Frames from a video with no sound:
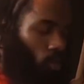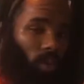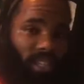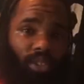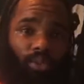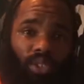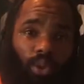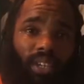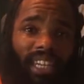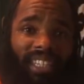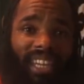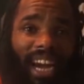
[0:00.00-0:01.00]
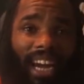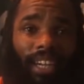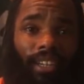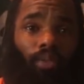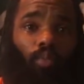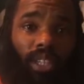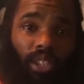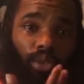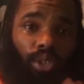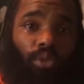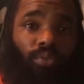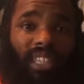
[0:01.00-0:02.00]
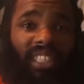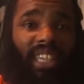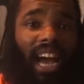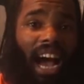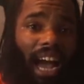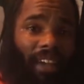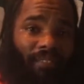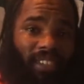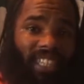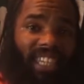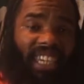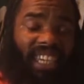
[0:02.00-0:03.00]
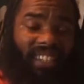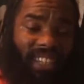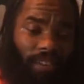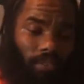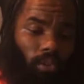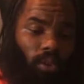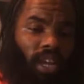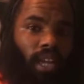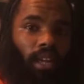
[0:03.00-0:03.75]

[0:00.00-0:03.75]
When you do get tired, when you do reach a high fatigue level,